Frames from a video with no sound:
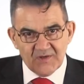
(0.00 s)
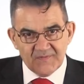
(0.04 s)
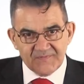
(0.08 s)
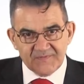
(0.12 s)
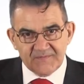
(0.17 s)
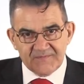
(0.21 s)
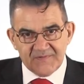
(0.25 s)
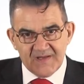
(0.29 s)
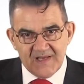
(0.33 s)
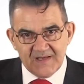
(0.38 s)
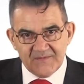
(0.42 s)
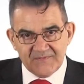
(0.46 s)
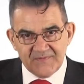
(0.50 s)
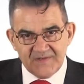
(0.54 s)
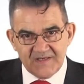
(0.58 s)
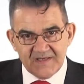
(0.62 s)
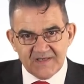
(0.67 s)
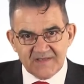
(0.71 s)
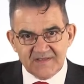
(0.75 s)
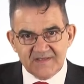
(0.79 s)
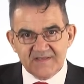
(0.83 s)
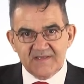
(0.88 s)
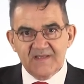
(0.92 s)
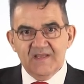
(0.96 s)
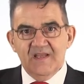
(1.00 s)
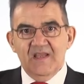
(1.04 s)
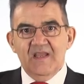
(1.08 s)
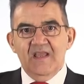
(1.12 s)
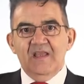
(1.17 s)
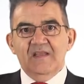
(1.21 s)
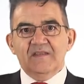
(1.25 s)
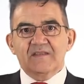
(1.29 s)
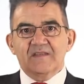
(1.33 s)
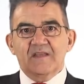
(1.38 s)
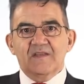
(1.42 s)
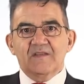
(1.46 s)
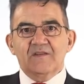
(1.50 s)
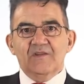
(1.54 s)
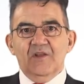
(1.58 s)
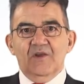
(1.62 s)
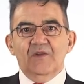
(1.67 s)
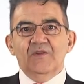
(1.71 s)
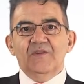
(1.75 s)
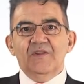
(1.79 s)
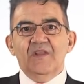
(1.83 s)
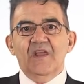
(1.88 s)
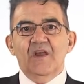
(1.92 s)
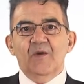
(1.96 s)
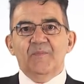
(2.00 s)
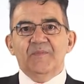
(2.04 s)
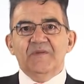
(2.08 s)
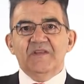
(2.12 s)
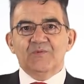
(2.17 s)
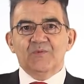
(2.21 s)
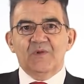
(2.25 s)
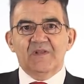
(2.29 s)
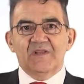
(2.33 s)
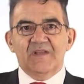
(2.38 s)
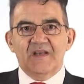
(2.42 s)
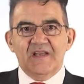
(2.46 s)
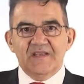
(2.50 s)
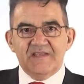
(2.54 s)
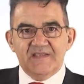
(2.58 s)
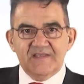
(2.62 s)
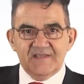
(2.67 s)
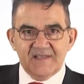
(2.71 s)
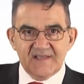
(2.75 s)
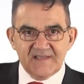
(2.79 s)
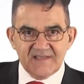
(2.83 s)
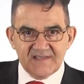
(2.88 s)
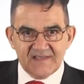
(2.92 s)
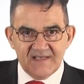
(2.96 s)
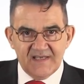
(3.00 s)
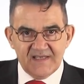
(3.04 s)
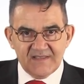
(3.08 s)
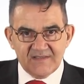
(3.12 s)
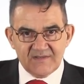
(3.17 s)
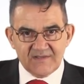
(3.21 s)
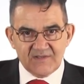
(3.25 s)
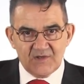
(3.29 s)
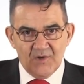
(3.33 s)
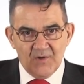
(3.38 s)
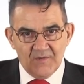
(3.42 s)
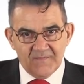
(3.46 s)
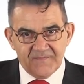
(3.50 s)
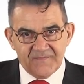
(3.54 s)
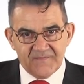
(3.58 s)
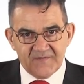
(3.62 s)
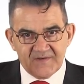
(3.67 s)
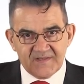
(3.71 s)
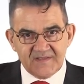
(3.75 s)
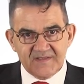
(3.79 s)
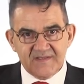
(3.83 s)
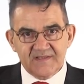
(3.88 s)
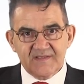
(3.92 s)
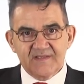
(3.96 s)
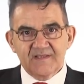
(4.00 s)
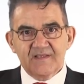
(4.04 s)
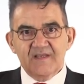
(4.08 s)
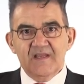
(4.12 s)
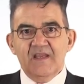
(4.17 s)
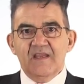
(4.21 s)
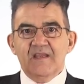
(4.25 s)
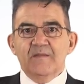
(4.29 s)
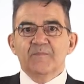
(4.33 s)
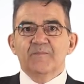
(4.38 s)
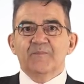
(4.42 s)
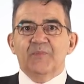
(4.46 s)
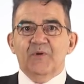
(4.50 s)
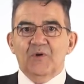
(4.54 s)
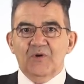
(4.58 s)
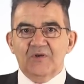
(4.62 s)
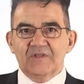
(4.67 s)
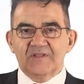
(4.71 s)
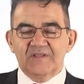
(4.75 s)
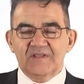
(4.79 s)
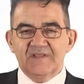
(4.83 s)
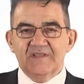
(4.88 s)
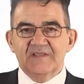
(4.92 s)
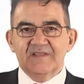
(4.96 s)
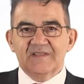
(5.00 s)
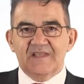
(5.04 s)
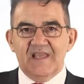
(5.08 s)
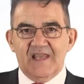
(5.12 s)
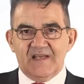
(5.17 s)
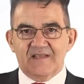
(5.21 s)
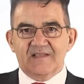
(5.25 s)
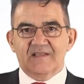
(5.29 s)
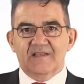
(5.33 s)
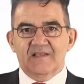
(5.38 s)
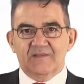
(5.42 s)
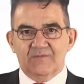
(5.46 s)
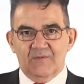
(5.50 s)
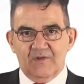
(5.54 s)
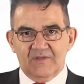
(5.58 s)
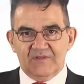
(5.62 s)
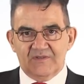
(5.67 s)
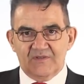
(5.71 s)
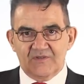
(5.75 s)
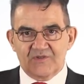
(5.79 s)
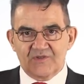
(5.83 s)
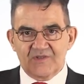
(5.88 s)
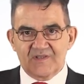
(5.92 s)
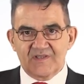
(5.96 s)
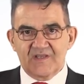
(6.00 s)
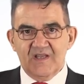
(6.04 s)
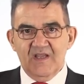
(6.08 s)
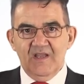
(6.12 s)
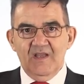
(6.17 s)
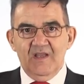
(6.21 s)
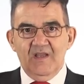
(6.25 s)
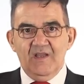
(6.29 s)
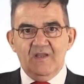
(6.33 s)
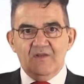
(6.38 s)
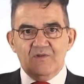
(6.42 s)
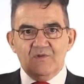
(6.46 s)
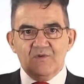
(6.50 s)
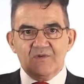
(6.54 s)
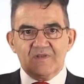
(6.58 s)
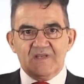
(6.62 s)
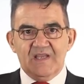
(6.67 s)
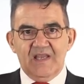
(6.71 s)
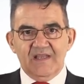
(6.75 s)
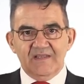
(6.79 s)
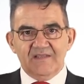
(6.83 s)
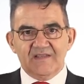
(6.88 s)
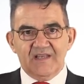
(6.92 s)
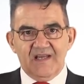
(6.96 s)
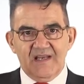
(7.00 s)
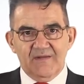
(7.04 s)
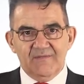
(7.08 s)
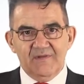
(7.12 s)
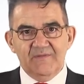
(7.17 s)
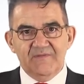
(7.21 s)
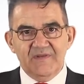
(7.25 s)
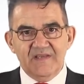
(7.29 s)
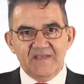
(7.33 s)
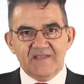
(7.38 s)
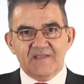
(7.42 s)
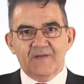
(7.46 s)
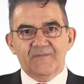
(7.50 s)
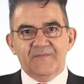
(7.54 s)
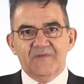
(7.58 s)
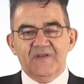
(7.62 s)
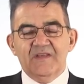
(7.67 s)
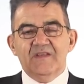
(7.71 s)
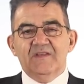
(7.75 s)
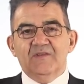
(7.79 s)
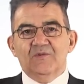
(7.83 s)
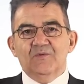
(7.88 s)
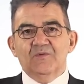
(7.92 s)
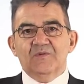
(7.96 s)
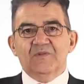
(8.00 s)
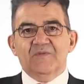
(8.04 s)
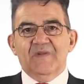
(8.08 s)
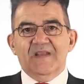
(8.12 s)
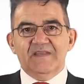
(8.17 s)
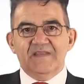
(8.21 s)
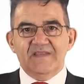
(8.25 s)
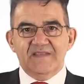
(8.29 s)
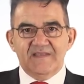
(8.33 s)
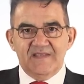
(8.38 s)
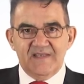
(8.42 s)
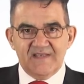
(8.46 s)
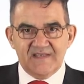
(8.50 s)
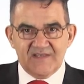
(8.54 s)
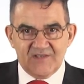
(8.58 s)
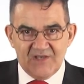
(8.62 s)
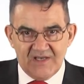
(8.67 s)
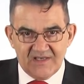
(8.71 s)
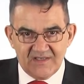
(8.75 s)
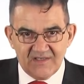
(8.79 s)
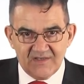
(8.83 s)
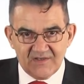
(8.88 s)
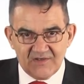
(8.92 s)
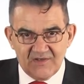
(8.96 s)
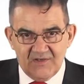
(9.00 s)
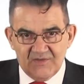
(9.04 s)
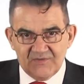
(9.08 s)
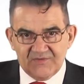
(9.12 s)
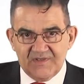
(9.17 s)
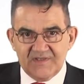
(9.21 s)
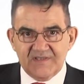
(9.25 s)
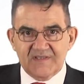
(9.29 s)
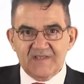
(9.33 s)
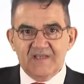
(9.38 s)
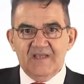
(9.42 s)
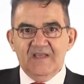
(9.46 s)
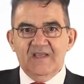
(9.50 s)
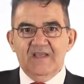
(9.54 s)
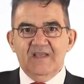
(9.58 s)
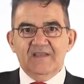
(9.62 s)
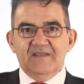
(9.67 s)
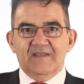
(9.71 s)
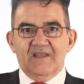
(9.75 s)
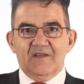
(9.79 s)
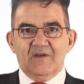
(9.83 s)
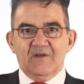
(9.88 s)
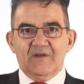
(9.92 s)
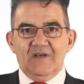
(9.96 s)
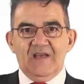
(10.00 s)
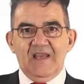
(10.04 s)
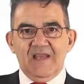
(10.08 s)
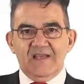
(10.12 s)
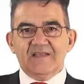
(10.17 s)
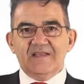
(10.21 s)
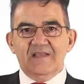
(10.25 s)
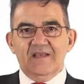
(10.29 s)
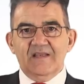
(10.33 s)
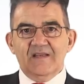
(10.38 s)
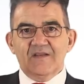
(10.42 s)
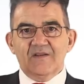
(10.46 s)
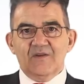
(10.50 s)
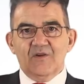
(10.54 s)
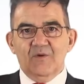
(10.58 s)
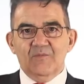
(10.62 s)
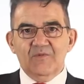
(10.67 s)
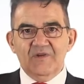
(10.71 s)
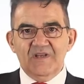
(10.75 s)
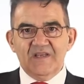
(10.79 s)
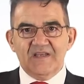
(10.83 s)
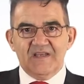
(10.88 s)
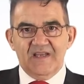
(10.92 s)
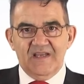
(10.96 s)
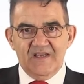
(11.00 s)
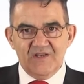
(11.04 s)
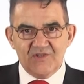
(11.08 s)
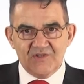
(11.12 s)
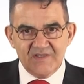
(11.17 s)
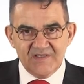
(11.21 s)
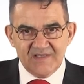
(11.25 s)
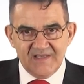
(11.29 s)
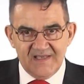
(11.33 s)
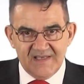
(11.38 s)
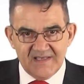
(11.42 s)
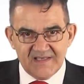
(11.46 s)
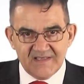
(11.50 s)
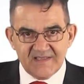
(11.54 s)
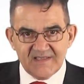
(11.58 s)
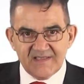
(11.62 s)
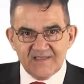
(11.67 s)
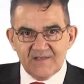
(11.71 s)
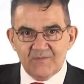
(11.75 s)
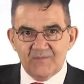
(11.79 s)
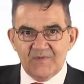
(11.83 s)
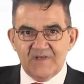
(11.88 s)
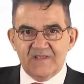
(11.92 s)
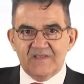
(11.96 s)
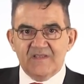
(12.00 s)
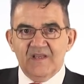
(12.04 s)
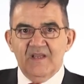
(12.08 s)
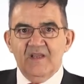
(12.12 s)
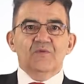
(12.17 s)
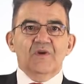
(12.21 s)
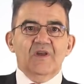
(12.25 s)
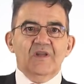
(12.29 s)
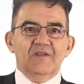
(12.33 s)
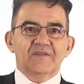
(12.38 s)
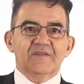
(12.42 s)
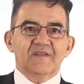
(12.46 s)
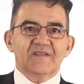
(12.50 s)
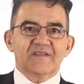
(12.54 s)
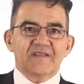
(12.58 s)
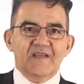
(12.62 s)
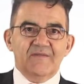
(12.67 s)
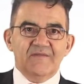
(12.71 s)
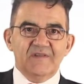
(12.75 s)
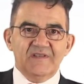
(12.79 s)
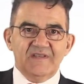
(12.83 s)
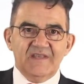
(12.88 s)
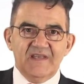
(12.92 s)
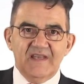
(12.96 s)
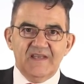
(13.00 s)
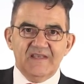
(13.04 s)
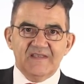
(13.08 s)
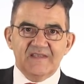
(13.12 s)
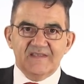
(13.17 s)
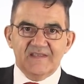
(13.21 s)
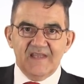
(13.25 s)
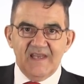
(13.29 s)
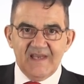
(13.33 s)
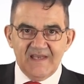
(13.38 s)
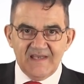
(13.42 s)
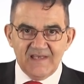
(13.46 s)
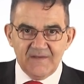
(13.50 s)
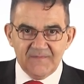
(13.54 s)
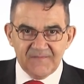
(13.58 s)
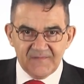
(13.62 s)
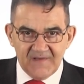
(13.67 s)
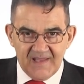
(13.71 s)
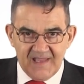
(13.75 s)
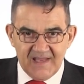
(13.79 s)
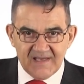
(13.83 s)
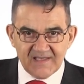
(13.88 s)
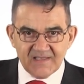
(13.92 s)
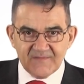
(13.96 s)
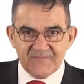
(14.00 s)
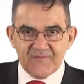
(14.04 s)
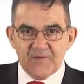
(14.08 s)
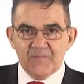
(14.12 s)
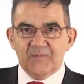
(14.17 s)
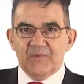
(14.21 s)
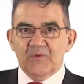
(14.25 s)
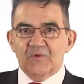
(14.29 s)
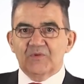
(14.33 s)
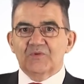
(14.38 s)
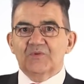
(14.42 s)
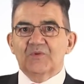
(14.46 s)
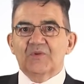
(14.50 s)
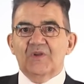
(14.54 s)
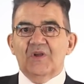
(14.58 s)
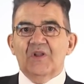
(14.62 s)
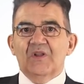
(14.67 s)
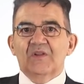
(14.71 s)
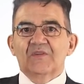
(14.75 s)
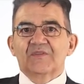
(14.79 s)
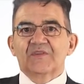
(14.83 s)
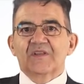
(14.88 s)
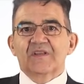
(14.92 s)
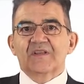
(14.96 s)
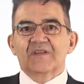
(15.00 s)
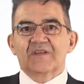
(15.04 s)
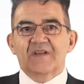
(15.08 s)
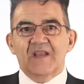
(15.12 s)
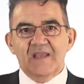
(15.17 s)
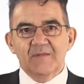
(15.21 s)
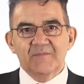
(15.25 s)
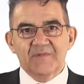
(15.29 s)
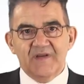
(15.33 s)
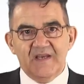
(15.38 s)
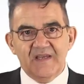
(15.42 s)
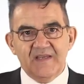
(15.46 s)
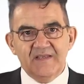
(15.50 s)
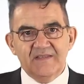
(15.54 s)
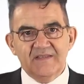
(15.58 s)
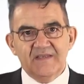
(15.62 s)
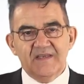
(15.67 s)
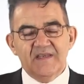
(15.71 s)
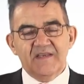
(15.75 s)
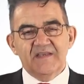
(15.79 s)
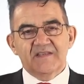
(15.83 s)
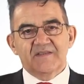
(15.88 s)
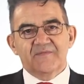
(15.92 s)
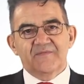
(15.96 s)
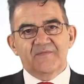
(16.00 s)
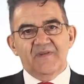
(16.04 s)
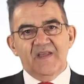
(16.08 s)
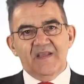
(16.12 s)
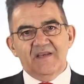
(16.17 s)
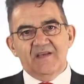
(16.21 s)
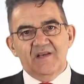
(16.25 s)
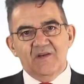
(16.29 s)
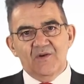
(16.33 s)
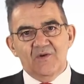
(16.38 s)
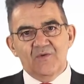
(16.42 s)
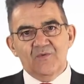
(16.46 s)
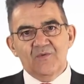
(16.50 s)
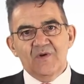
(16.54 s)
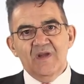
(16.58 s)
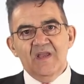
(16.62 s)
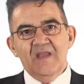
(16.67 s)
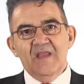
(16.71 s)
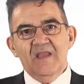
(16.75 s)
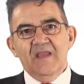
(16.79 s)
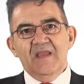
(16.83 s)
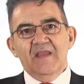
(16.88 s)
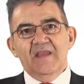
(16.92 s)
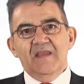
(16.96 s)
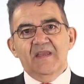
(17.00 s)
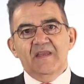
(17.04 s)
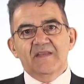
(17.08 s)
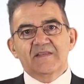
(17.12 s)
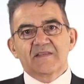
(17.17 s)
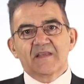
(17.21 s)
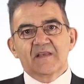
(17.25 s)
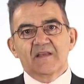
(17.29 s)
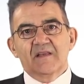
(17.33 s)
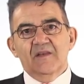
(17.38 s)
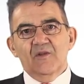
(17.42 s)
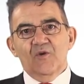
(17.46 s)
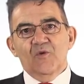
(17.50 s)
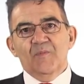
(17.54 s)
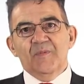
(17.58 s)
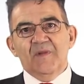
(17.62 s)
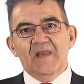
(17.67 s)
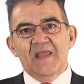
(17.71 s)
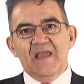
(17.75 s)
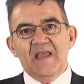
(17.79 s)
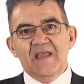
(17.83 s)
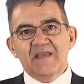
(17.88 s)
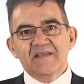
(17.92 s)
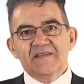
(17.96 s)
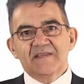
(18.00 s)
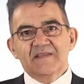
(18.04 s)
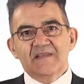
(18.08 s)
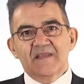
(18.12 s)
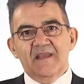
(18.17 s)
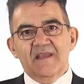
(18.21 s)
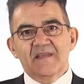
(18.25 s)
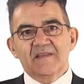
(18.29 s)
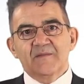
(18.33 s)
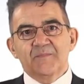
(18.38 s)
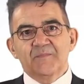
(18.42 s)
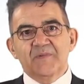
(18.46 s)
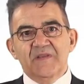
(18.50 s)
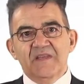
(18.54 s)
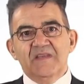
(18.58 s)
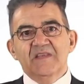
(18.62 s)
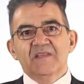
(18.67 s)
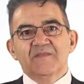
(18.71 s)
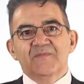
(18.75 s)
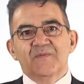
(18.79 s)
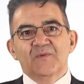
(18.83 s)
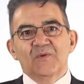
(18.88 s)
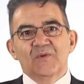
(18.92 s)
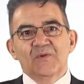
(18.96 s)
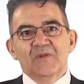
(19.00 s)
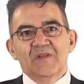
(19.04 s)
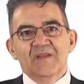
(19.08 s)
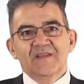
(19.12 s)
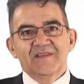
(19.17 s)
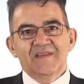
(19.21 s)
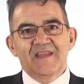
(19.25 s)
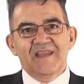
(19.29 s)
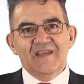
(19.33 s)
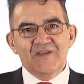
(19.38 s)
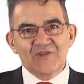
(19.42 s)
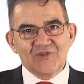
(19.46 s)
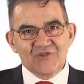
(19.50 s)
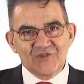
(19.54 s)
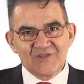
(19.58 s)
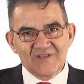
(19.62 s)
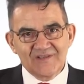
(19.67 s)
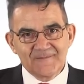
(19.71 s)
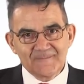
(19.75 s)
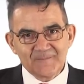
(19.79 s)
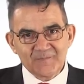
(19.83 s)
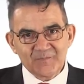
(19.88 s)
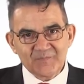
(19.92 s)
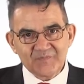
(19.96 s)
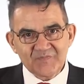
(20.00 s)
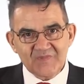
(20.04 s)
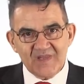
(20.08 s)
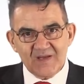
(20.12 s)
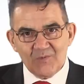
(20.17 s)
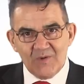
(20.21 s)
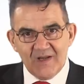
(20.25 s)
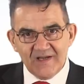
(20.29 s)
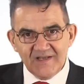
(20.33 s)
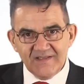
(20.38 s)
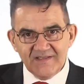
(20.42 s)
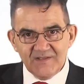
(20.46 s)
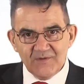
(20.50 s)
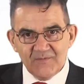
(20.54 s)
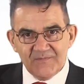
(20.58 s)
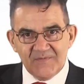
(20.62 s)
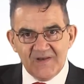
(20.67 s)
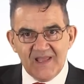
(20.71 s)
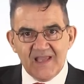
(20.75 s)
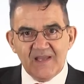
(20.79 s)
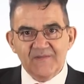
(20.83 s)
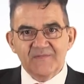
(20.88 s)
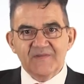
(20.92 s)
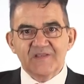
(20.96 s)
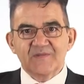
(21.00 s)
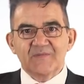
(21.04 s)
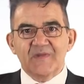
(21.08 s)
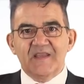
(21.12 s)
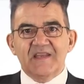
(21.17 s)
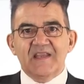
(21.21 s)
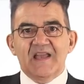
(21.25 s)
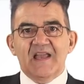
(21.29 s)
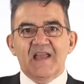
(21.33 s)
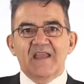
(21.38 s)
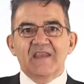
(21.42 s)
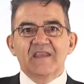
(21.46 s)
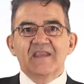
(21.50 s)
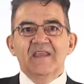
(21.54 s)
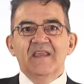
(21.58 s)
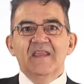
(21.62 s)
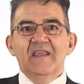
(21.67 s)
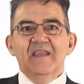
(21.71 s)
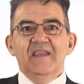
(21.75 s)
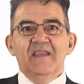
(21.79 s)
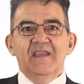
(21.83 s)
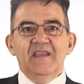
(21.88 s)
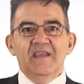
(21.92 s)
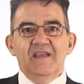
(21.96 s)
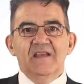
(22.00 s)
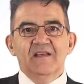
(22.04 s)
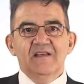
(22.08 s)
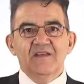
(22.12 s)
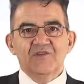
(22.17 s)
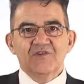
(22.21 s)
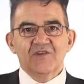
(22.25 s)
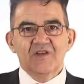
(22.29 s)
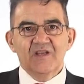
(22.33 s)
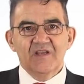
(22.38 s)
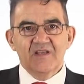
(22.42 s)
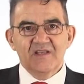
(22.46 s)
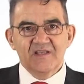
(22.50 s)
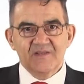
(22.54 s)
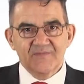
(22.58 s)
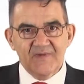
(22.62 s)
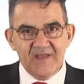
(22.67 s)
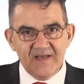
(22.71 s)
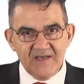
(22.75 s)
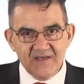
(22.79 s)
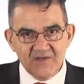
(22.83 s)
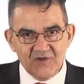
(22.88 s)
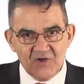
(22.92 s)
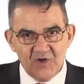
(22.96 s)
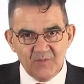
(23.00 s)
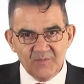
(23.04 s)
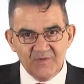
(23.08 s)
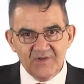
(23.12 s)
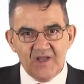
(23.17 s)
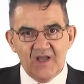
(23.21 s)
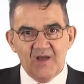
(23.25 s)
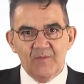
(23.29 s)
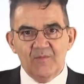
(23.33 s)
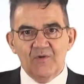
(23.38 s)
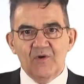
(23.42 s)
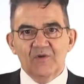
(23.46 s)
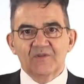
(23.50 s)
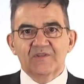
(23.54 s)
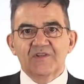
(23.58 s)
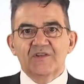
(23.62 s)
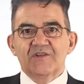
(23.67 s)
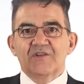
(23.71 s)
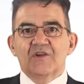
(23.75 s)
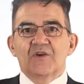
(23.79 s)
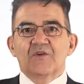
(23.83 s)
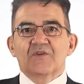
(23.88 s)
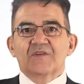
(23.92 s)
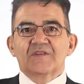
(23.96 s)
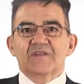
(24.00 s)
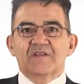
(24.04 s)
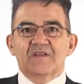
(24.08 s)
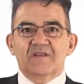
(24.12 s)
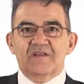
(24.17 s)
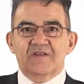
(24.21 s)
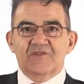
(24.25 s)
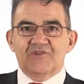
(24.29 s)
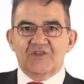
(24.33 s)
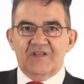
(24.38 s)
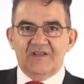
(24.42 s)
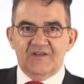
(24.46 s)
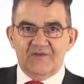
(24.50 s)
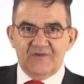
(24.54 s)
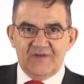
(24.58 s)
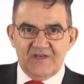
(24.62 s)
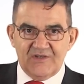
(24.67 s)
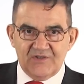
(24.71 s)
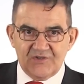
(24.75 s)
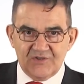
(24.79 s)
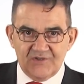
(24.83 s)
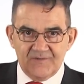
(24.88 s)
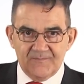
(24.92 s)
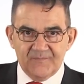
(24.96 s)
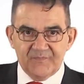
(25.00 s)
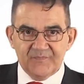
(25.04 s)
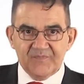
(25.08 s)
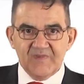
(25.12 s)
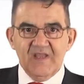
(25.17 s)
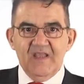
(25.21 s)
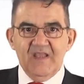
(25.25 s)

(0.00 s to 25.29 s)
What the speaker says: after 5 years. The non-habitual resident status offers important tax advantages. You can travel visa-free to 26 Schengen countries. There are excellent communication links with 278 daily flights from Portugal. The crime rate is very low. It's a globalized and peaceful nation. The quality of life is very high. English is very common among the younger generation.